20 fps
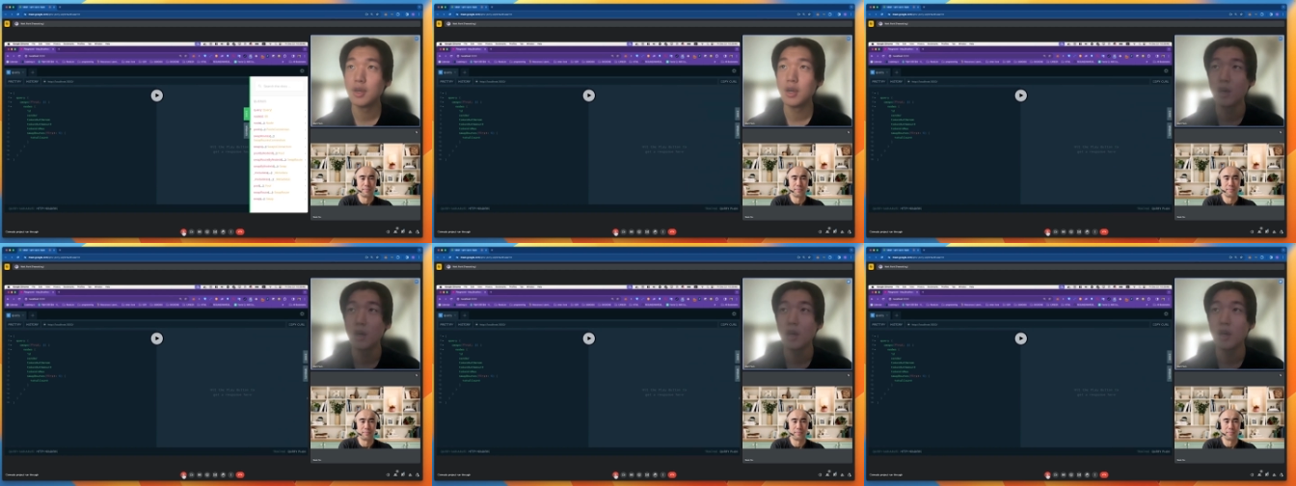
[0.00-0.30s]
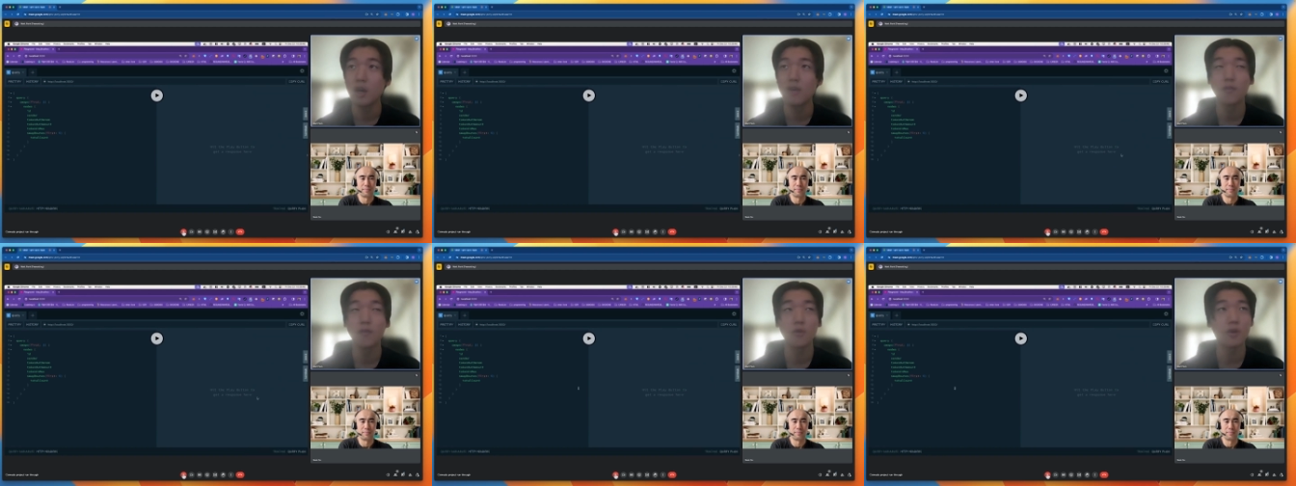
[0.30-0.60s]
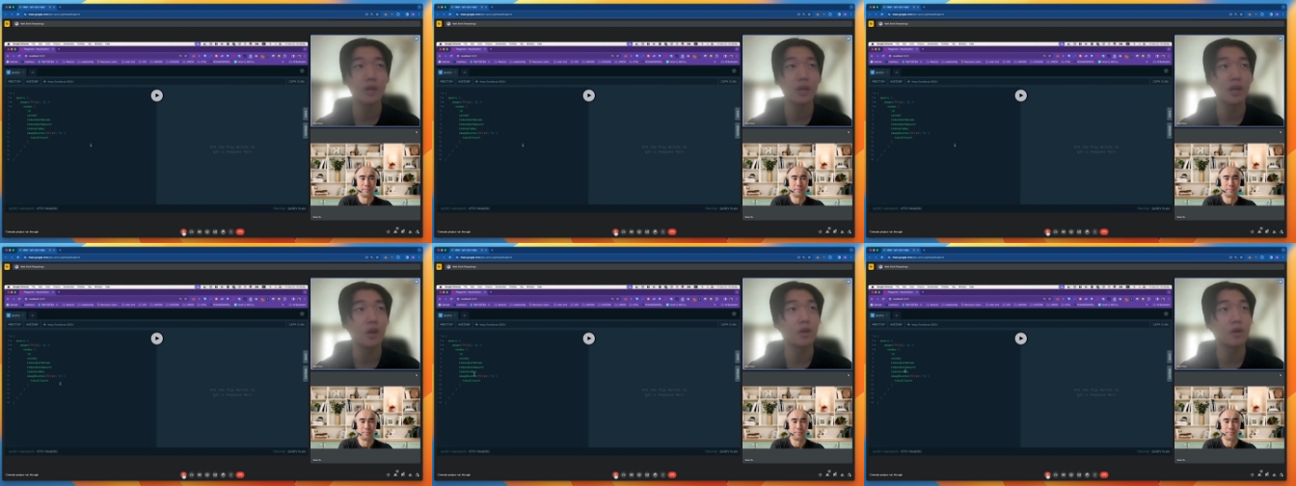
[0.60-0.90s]
For
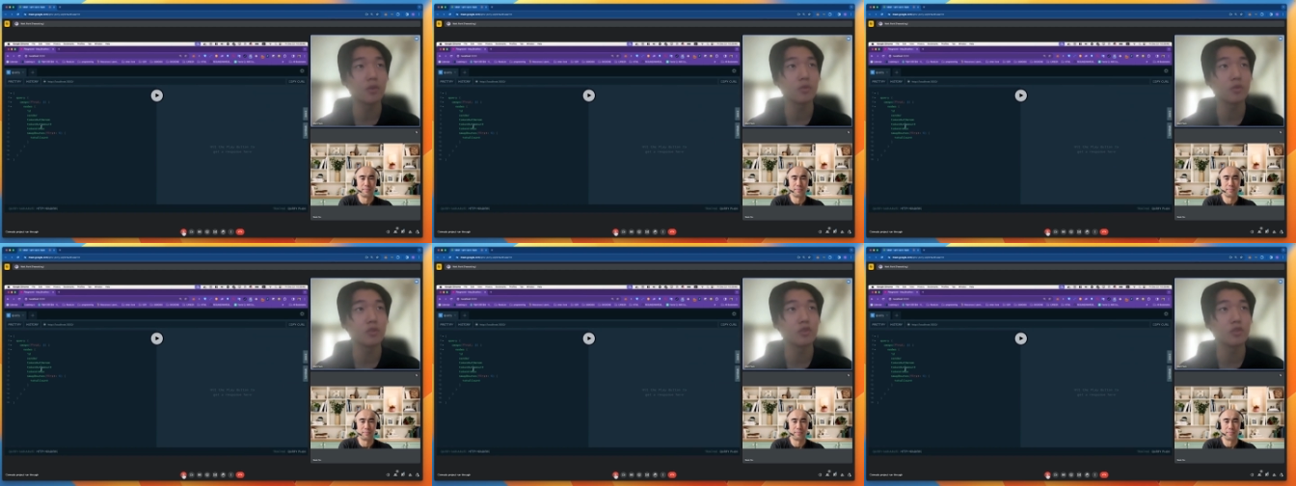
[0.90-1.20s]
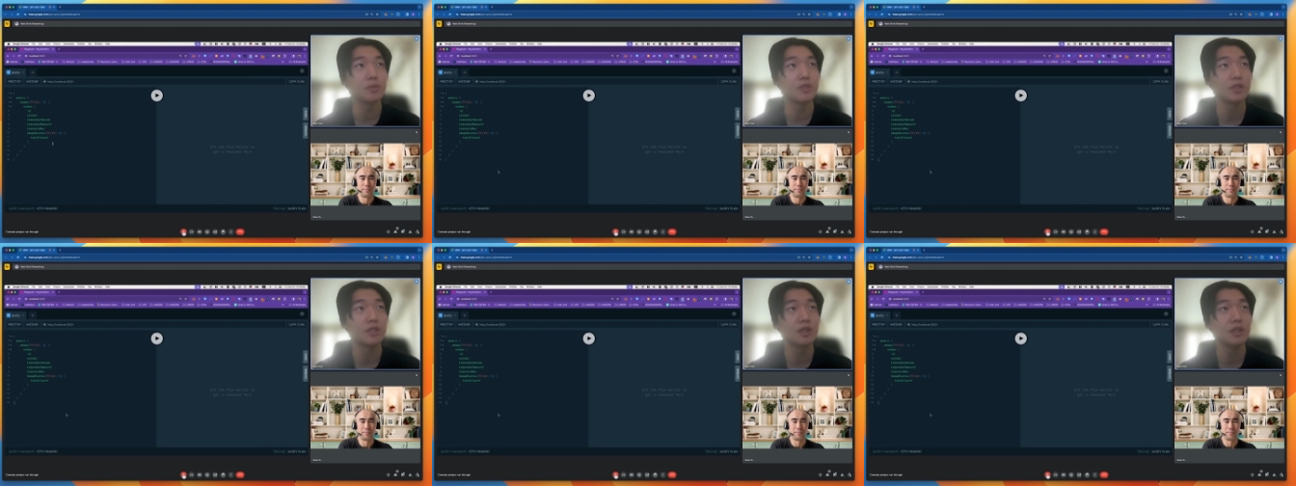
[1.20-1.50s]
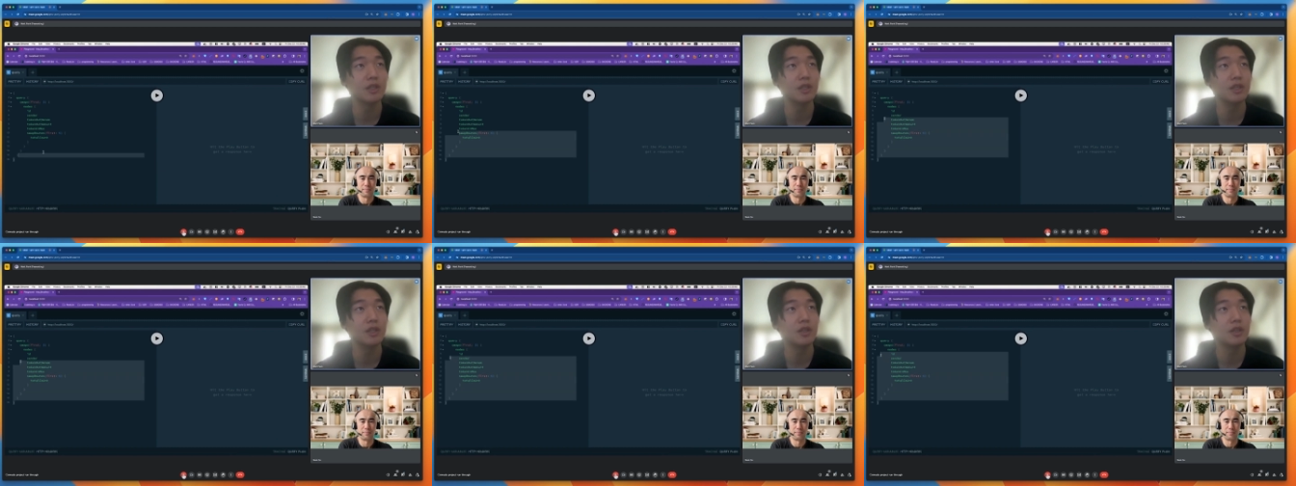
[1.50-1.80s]
now, I'm going to
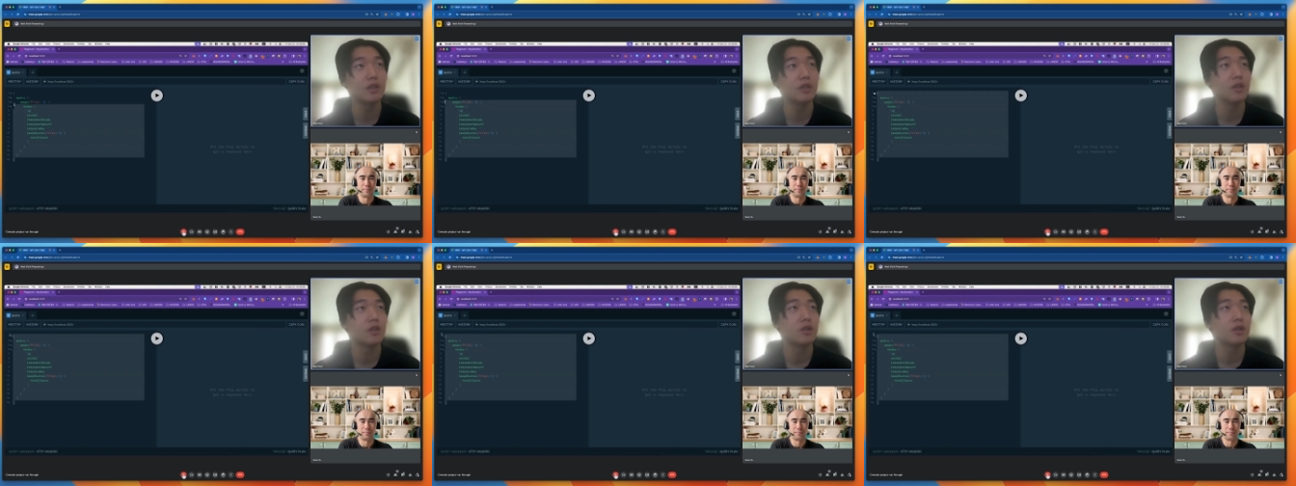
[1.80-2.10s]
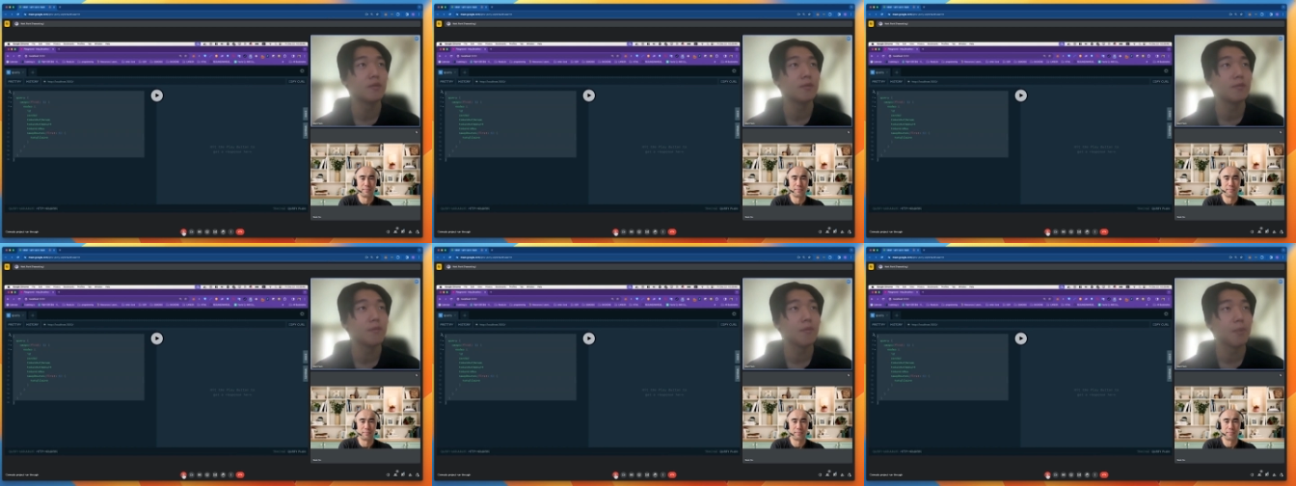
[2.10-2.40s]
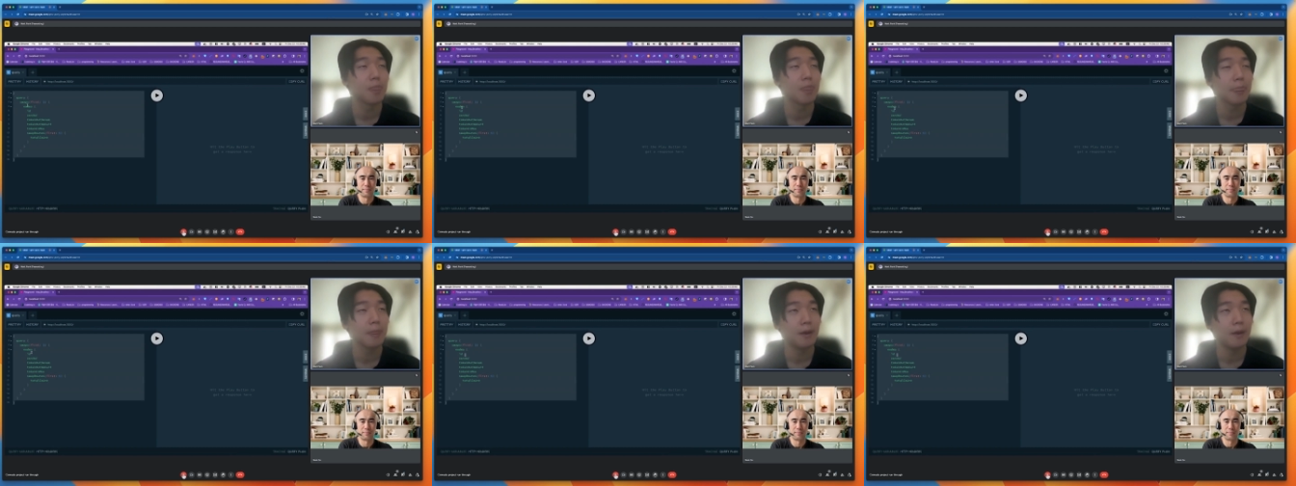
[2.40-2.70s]
be
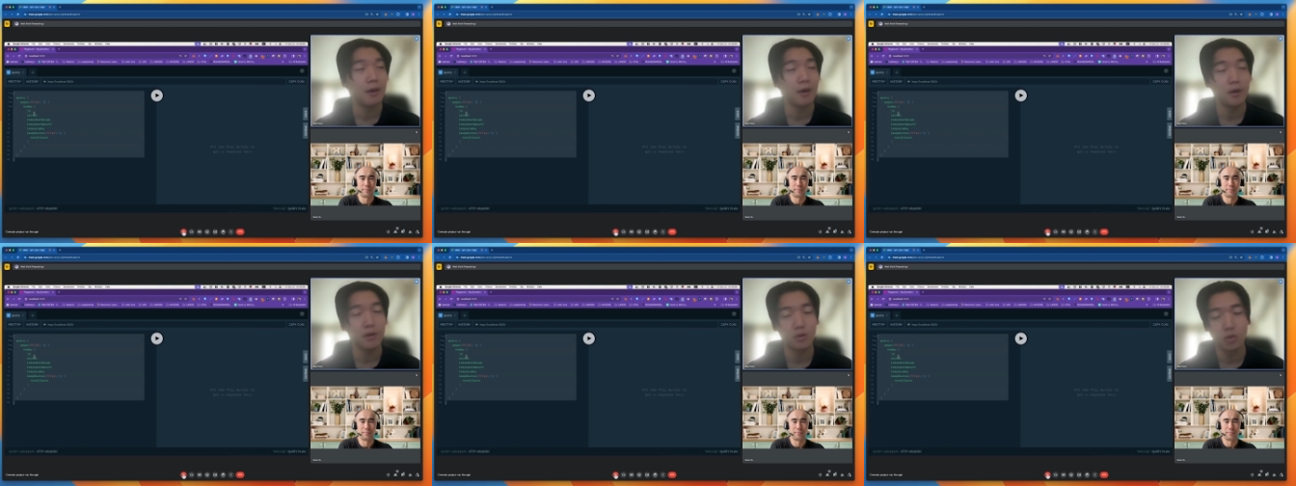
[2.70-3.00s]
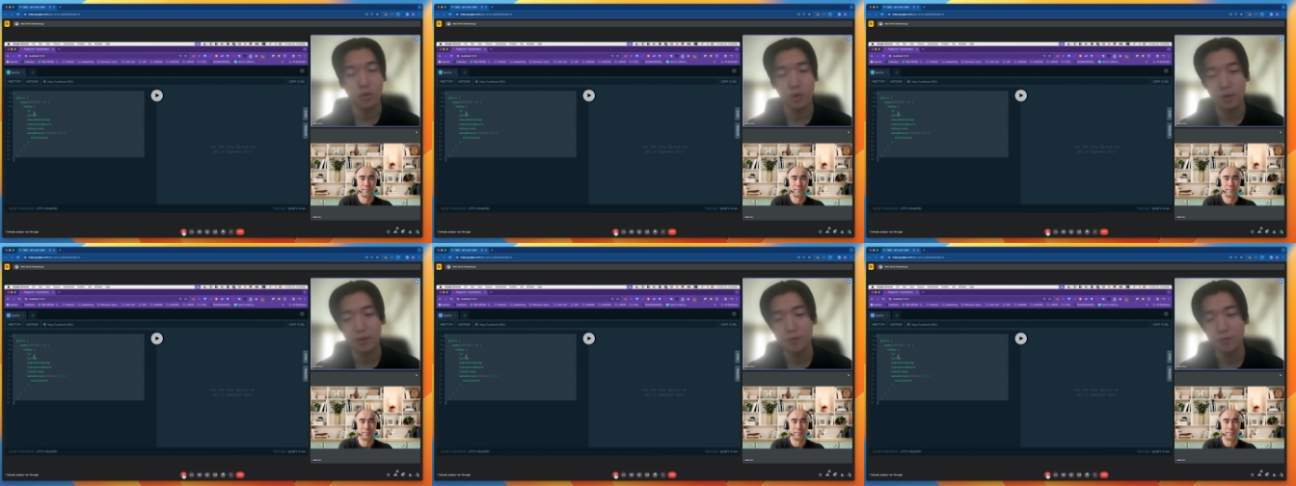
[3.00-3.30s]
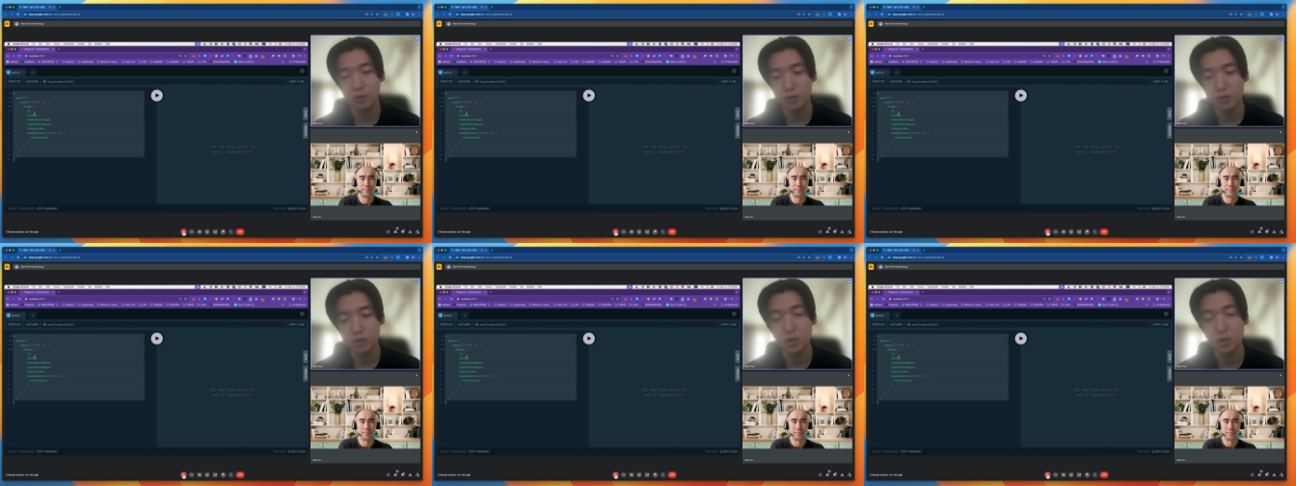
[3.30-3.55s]
querying for